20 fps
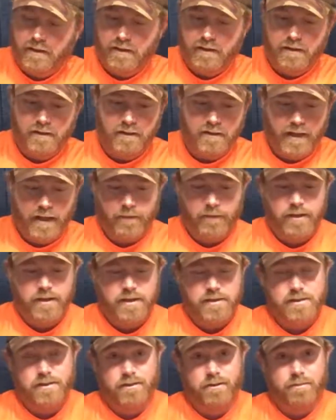That way
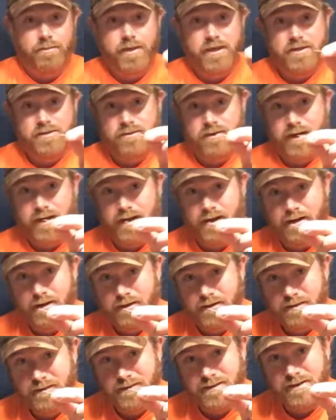this little piece right
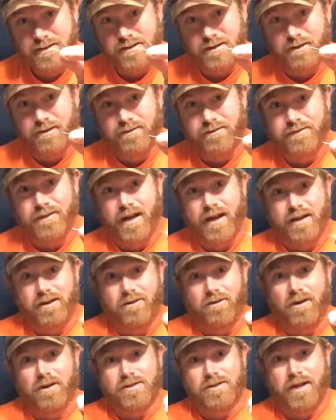here doesn't go flying
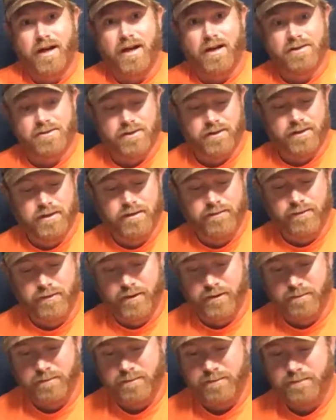across your house or your living
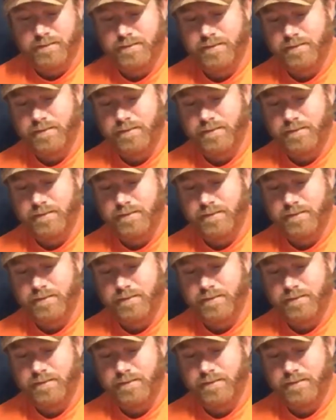room.